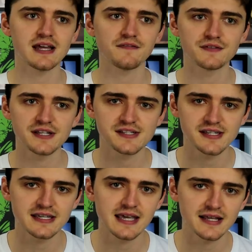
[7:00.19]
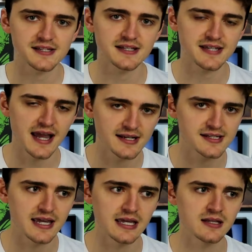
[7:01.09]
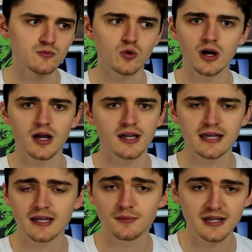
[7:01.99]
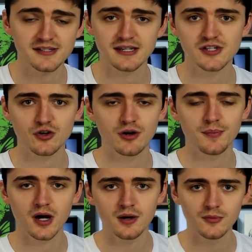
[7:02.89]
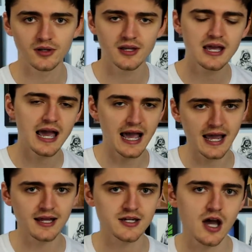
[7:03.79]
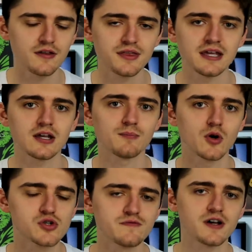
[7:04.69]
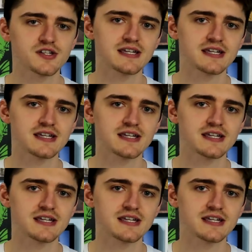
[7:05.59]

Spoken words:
that Felicity gets attacked in what I'm guessing is her apartment, and I think most of us are